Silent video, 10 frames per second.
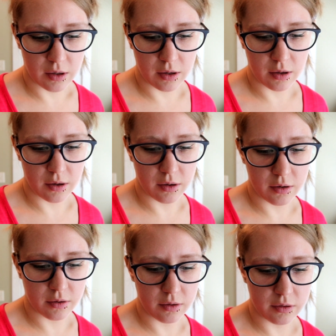
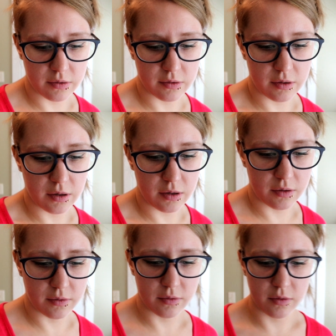and let's
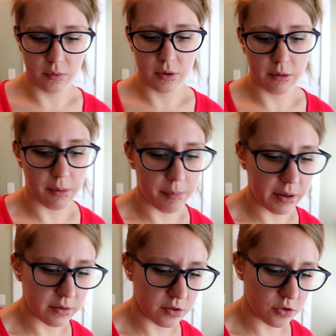see, the one I'm
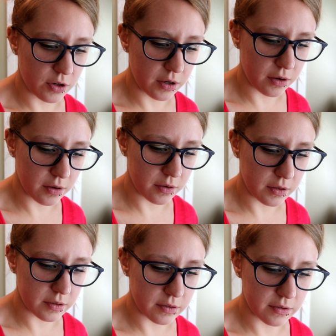about to try on
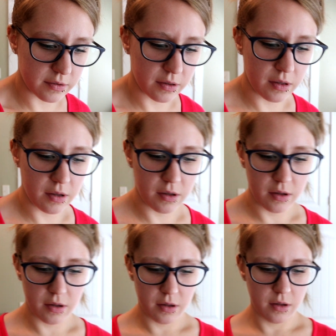is
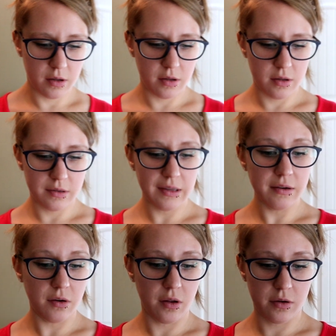
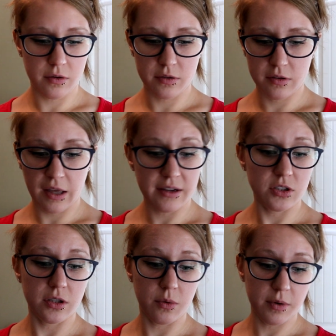$10.
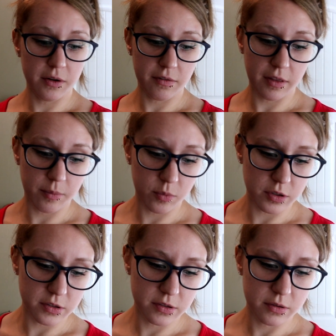Actually, one of them
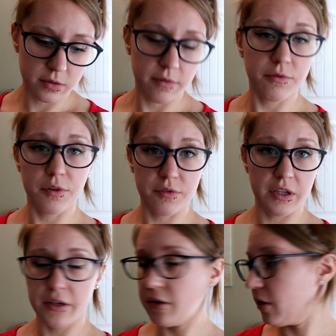was
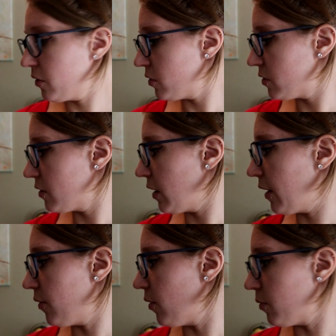$15.
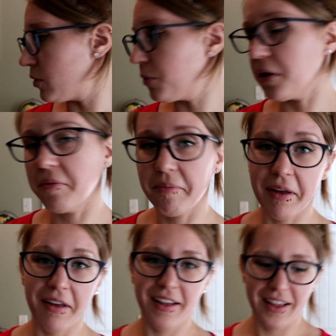I don't know which one.
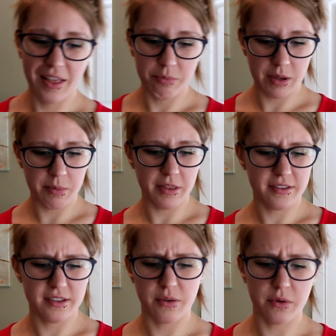Maybe
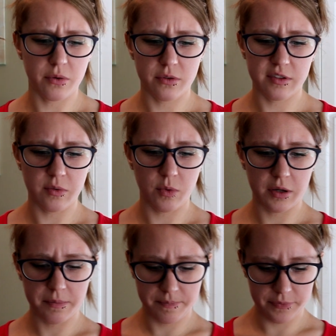the Sigrid Olson
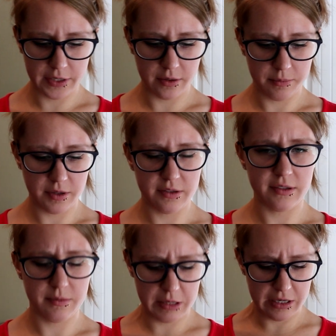one, because
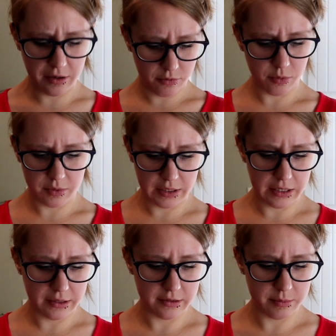it's made out of a
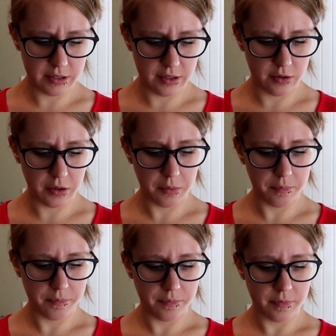really nice material.